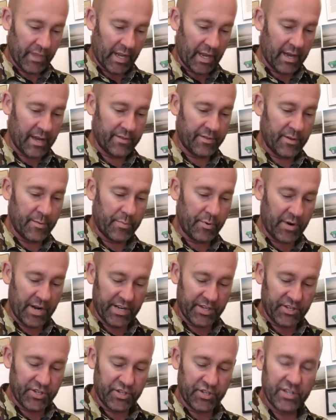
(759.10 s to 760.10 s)
and the
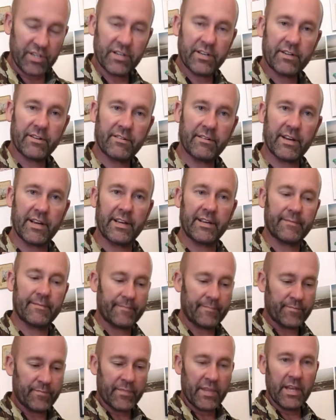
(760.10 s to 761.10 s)
bridge, right?
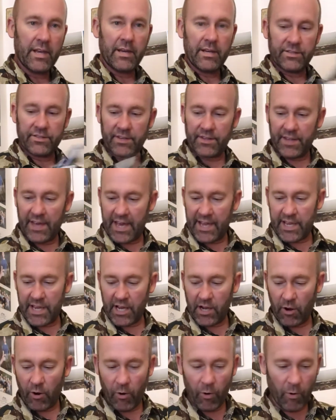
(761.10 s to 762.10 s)
So there you
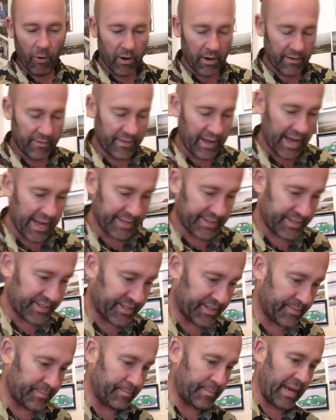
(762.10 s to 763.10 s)
go,
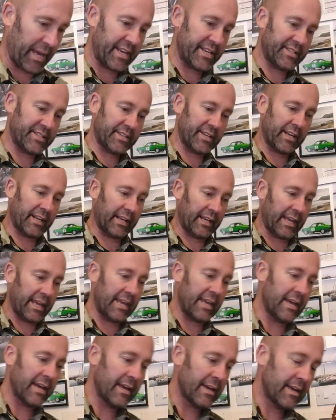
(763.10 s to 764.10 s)
that's basically
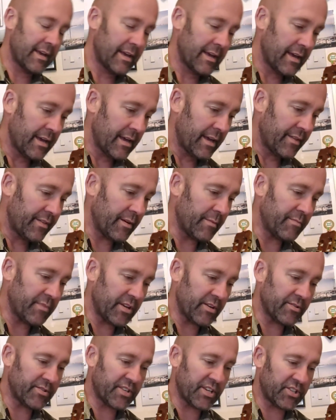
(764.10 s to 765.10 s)
the
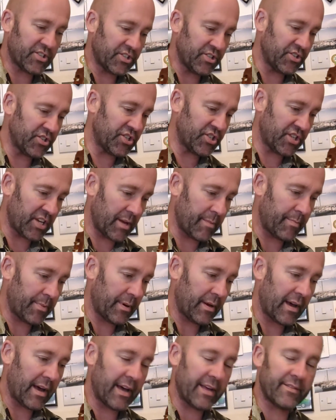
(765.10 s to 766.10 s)
musicianship
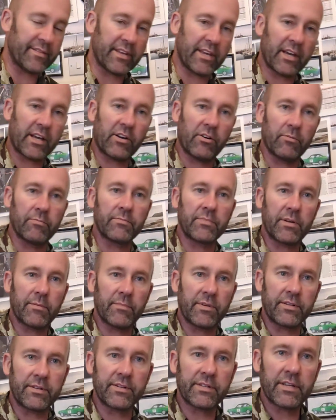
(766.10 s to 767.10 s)
and the
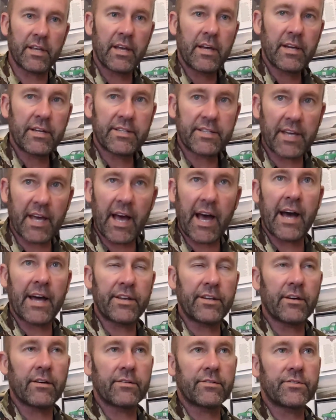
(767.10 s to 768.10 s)
accompaniment to add
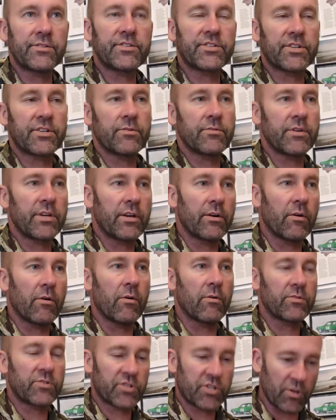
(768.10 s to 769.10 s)
on to
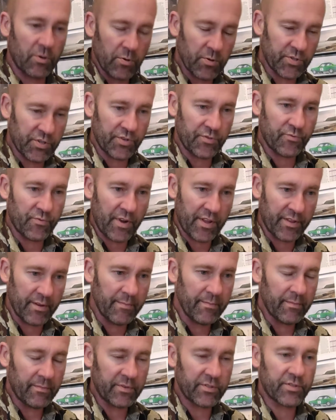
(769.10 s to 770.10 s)
your chosen
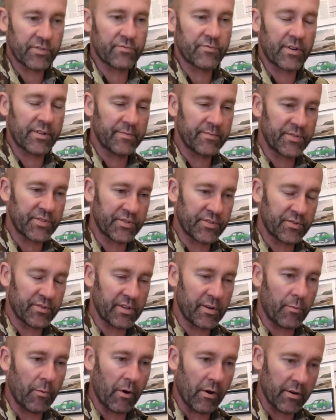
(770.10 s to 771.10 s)
rhythm, which is Rhythm Study
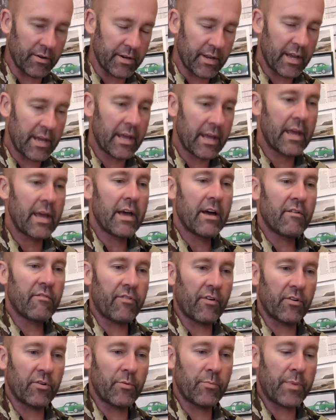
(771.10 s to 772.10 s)
1,
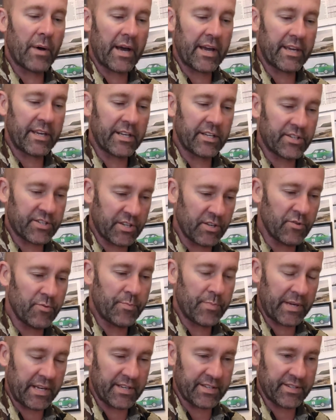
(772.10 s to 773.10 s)
followed by your 2
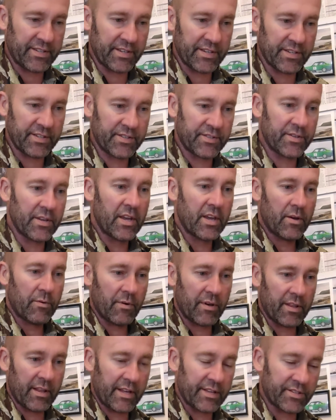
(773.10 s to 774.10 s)
pieces,
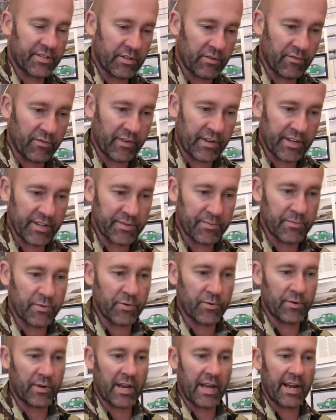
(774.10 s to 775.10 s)
whether that's Lovely as
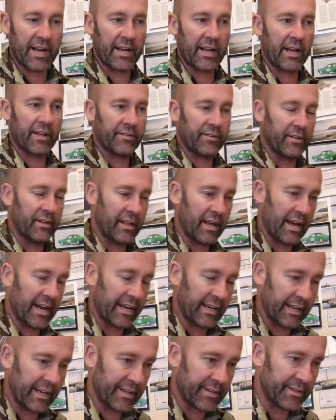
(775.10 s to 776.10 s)
Moonlight, Atholl
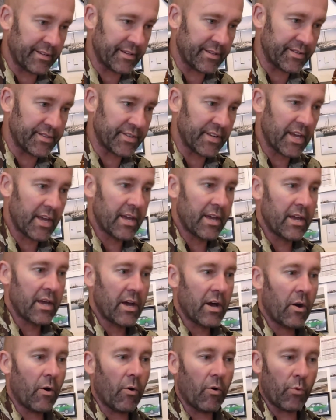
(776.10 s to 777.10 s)
Highlanders
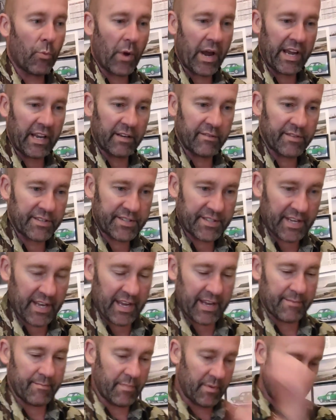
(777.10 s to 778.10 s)
or Whale of a
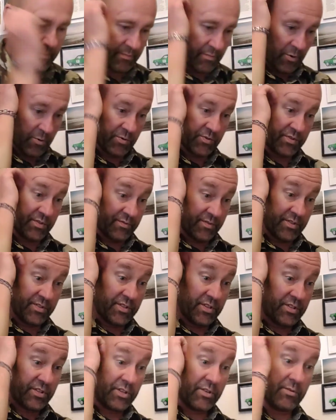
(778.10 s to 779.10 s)
Time. Most of us
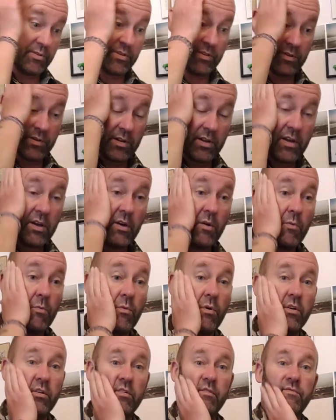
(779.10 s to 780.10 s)
are doing
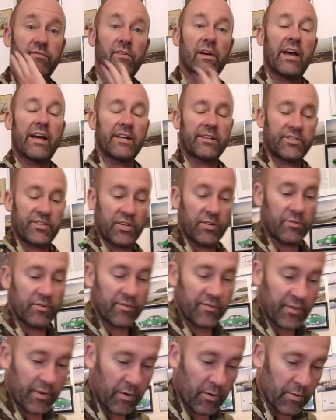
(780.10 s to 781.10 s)
2 of
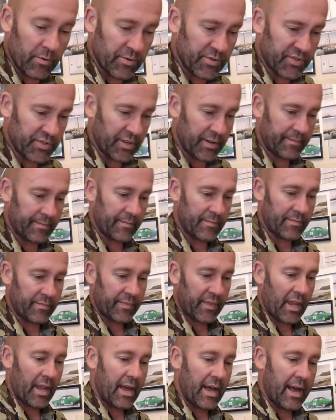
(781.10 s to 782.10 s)
those,
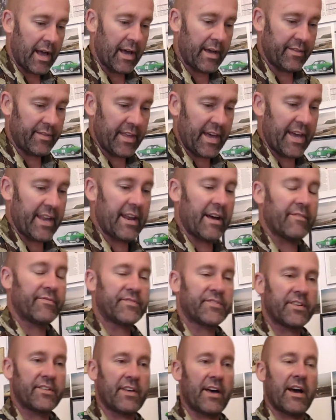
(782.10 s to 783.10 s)
and then
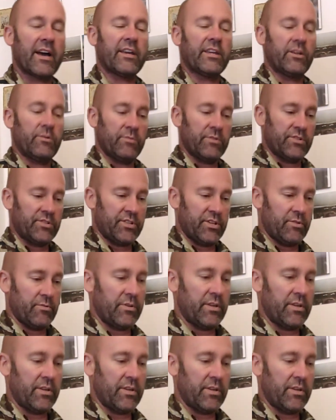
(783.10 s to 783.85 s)
after that you would do